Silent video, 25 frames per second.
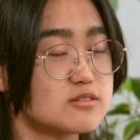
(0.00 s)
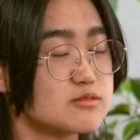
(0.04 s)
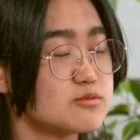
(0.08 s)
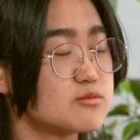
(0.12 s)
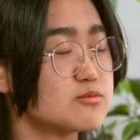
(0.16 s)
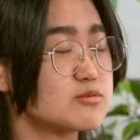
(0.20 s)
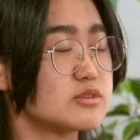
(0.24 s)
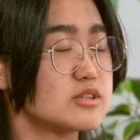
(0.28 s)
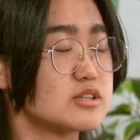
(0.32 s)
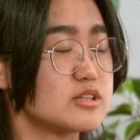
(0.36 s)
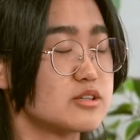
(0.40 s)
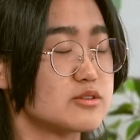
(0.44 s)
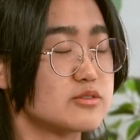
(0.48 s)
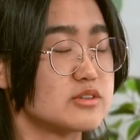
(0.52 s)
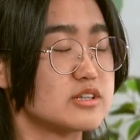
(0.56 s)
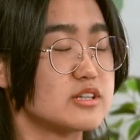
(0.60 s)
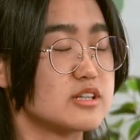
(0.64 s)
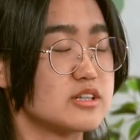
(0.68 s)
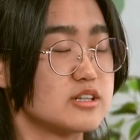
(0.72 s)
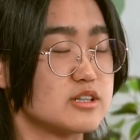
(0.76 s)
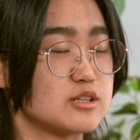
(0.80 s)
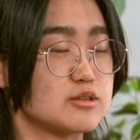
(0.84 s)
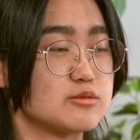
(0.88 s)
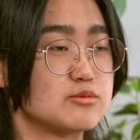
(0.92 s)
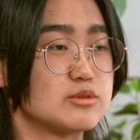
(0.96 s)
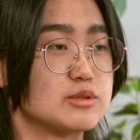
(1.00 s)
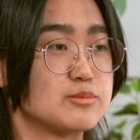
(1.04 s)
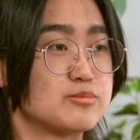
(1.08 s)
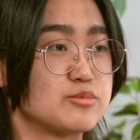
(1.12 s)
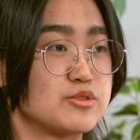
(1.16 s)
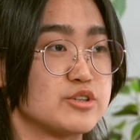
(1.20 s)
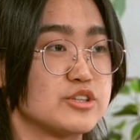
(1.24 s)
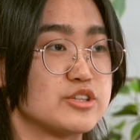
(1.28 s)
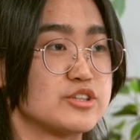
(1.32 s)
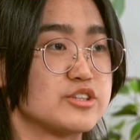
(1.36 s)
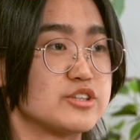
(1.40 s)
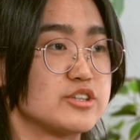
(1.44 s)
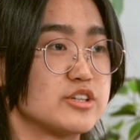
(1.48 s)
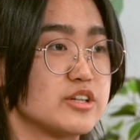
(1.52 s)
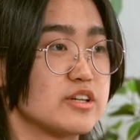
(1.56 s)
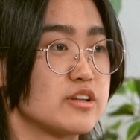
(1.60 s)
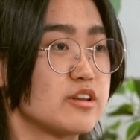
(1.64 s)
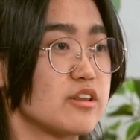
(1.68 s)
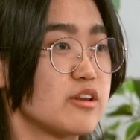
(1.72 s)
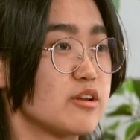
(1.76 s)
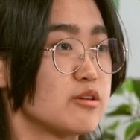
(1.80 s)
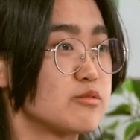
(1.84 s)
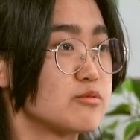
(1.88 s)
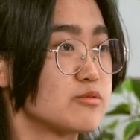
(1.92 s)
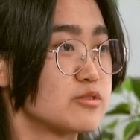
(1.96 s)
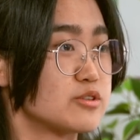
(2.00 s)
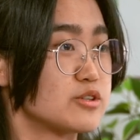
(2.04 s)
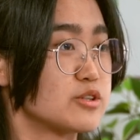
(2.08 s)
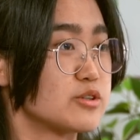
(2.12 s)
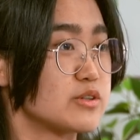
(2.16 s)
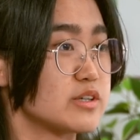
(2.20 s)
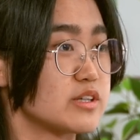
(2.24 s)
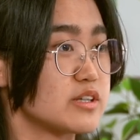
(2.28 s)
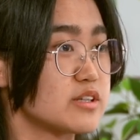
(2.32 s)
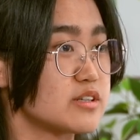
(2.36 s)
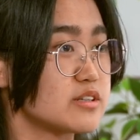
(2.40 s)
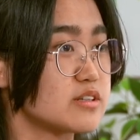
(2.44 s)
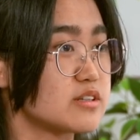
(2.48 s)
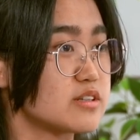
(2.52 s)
really, really appreciate them for doing it,